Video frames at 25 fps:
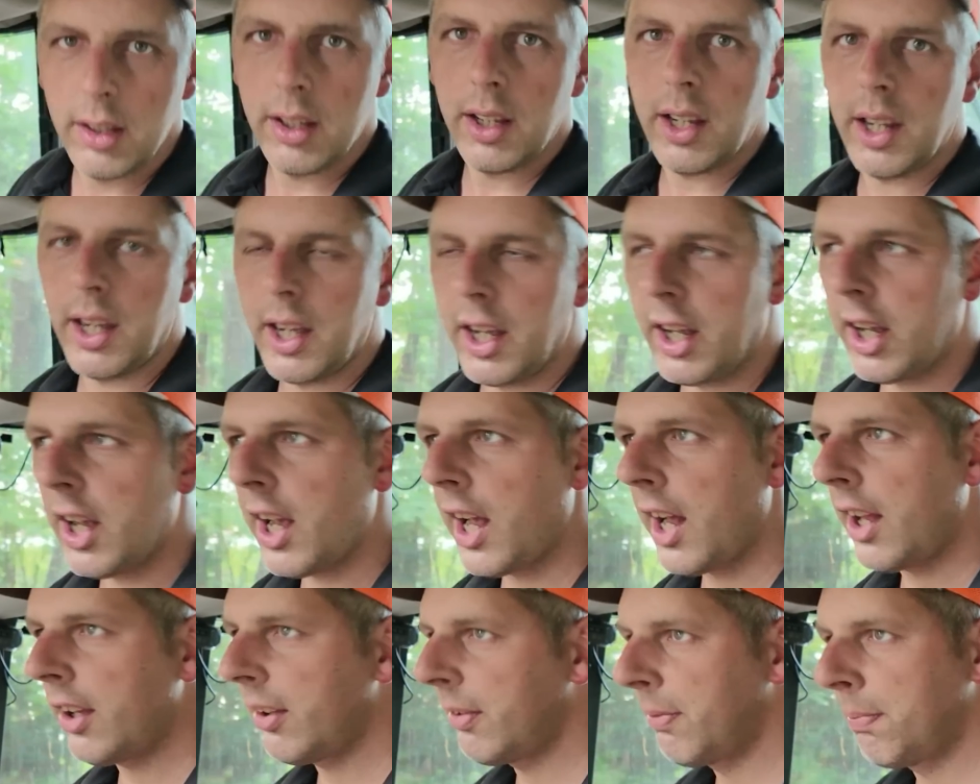
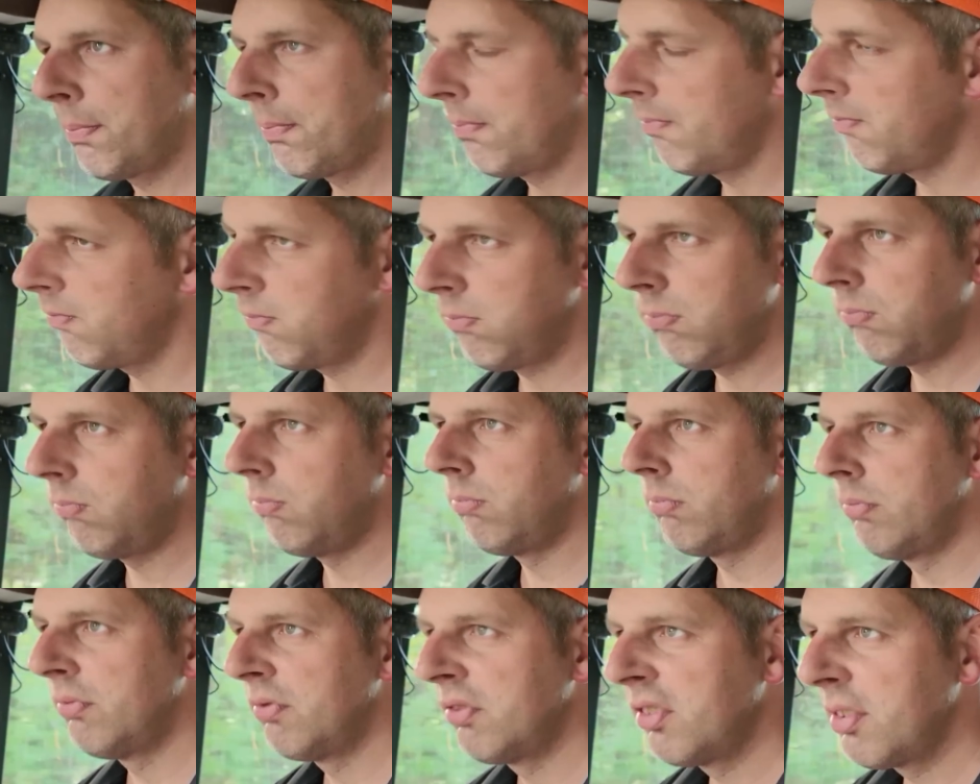Yeah, that's
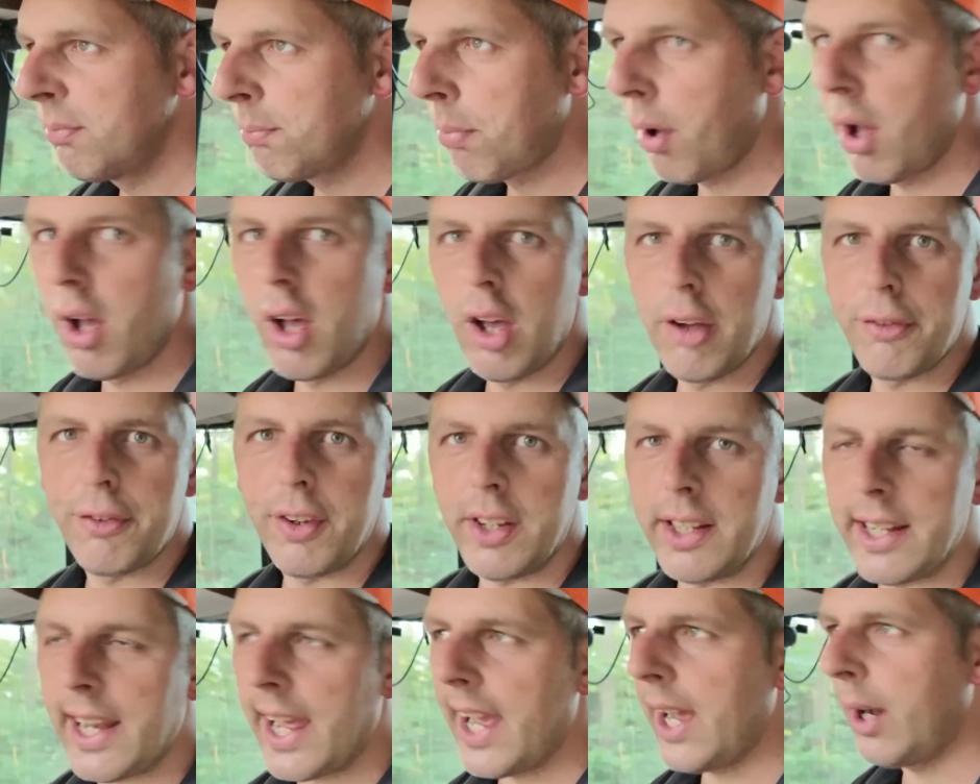
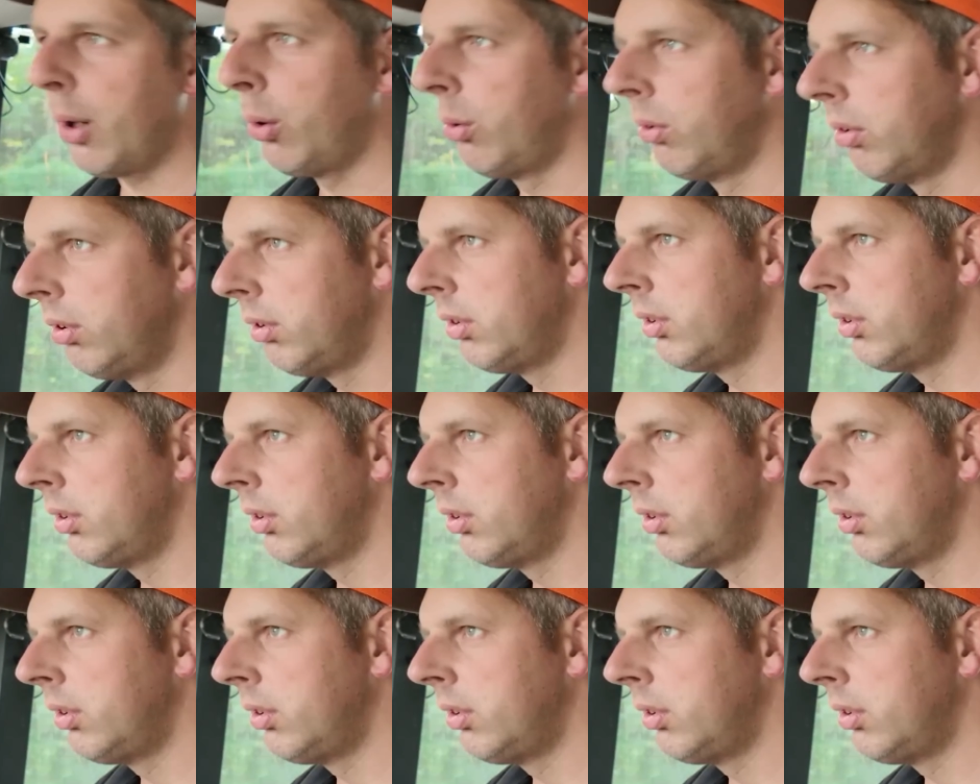perfect now.